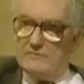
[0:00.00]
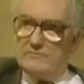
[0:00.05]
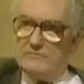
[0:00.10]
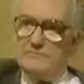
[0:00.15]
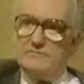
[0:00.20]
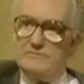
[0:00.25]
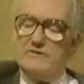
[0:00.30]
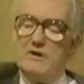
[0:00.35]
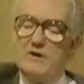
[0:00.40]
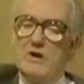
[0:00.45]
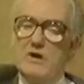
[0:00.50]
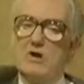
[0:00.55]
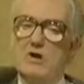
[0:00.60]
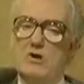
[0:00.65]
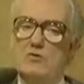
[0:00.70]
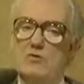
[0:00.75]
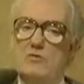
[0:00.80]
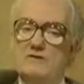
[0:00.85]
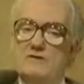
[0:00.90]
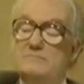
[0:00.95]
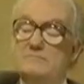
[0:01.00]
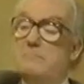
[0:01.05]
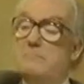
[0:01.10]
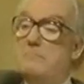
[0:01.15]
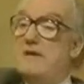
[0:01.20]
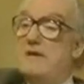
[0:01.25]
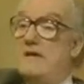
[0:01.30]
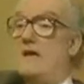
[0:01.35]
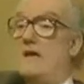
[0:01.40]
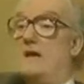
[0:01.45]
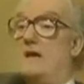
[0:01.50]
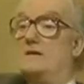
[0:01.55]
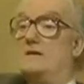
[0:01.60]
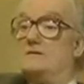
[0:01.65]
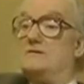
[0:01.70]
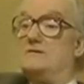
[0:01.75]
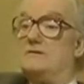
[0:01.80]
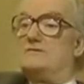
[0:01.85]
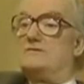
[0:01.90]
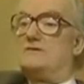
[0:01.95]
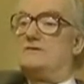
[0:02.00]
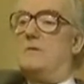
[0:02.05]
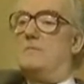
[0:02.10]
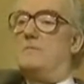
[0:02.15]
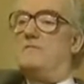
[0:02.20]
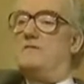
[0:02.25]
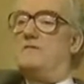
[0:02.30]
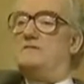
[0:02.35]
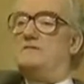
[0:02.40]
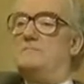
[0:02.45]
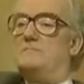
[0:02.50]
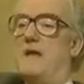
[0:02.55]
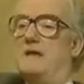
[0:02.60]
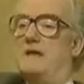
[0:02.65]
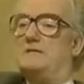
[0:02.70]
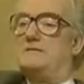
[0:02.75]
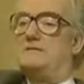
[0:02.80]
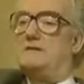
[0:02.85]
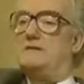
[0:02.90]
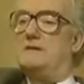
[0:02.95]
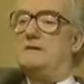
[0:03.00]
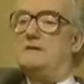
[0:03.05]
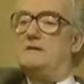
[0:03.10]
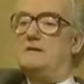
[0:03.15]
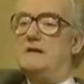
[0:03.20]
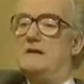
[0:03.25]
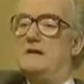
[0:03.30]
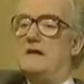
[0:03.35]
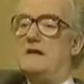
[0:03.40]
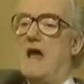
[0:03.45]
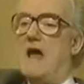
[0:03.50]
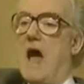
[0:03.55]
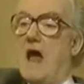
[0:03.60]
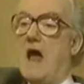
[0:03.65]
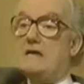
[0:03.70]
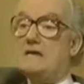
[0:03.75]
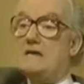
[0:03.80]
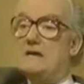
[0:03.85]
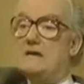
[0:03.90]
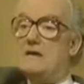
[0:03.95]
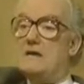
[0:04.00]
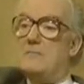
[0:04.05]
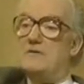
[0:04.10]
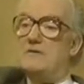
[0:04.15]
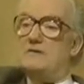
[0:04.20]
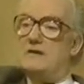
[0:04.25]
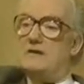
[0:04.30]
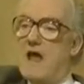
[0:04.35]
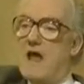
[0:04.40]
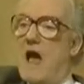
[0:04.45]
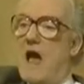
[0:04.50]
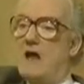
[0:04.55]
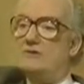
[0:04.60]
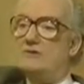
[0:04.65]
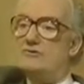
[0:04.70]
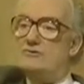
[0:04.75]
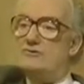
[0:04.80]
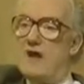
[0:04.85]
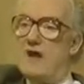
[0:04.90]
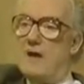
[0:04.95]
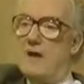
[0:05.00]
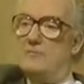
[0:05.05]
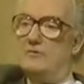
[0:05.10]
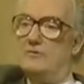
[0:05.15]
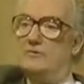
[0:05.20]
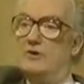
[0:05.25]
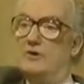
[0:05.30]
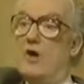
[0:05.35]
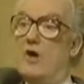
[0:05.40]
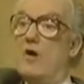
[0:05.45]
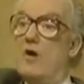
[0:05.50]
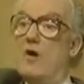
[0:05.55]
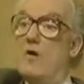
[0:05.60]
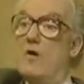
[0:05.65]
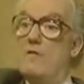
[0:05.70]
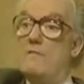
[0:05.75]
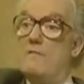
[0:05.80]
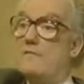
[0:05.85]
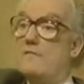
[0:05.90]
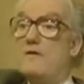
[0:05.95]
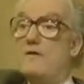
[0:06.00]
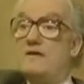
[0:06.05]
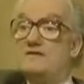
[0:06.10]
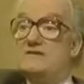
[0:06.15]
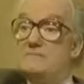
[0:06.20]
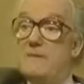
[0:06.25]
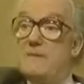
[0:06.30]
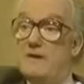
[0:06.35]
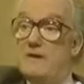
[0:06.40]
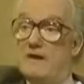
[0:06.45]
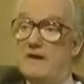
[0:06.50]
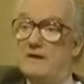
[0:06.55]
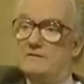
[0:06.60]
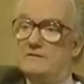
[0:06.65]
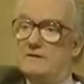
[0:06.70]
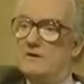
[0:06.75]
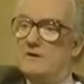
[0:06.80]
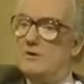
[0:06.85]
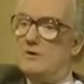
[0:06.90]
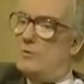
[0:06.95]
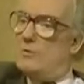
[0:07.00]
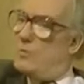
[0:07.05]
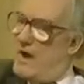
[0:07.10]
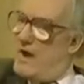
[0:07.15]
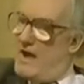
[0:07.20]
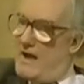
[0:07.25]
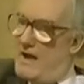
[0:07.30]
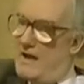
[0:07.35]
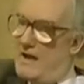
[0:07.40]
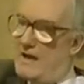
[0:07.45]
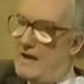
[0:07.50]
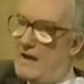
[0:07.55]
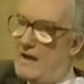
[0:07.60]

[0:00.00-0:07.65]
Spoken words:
who is being to the top of his bench in an uninhibited, untrammeled, free spirit way. Isn't